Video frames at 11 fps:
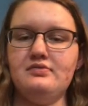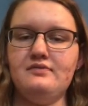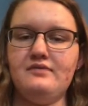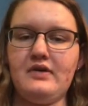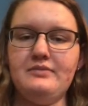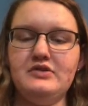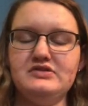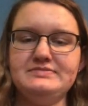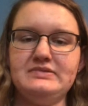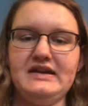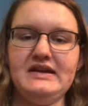from
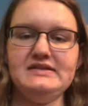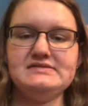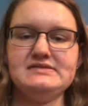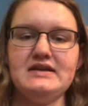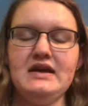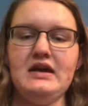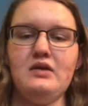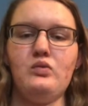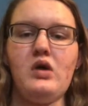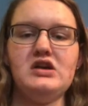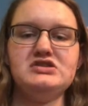those plants,
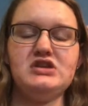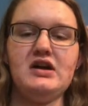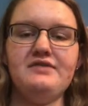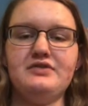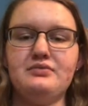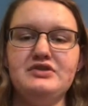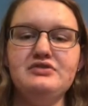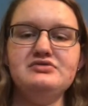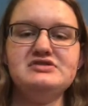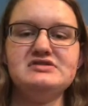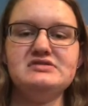wash off the
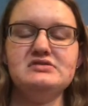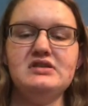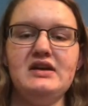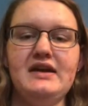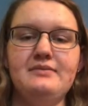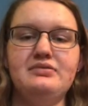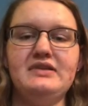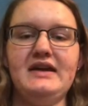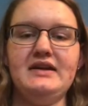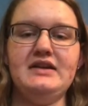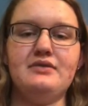roots, and
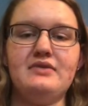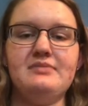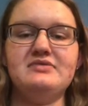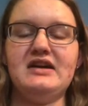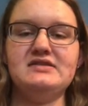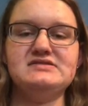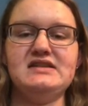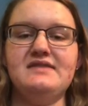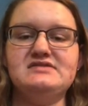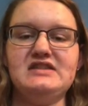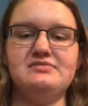plant in a reptile
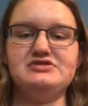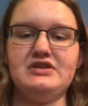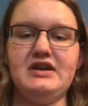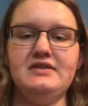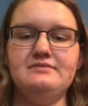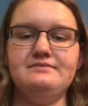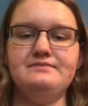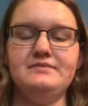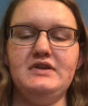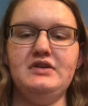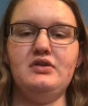safe substrate.
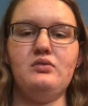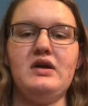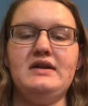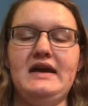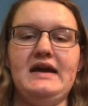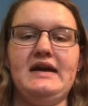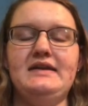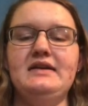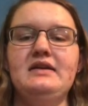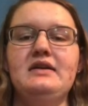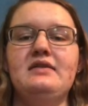You don't want to add
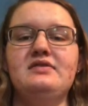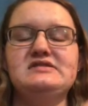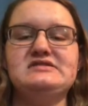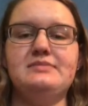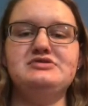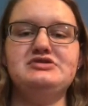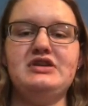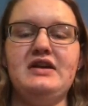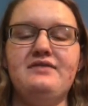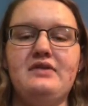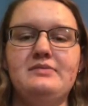the
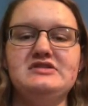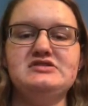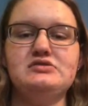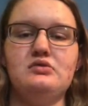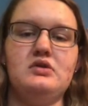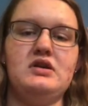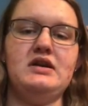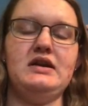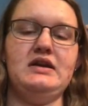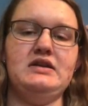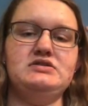substrate from the store
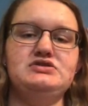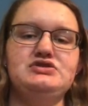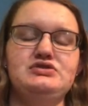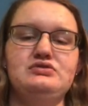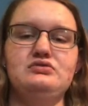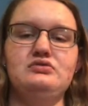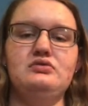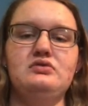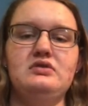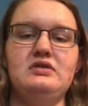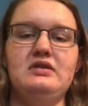into
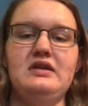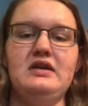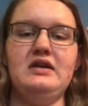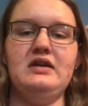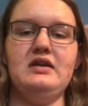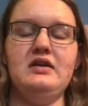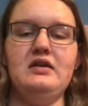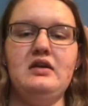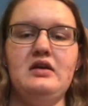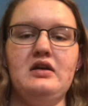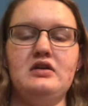the
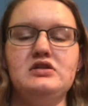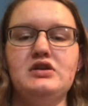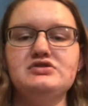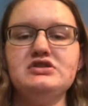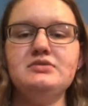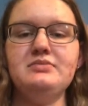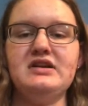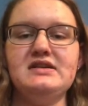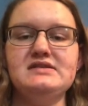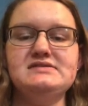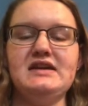enclosure,
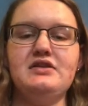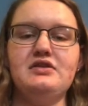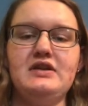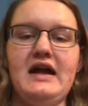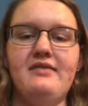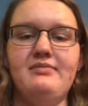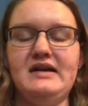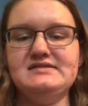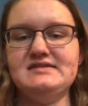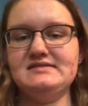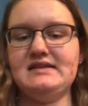because they could have
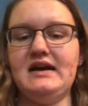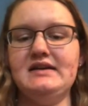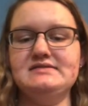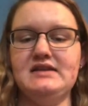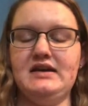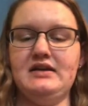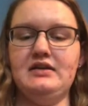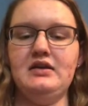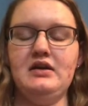pesticides and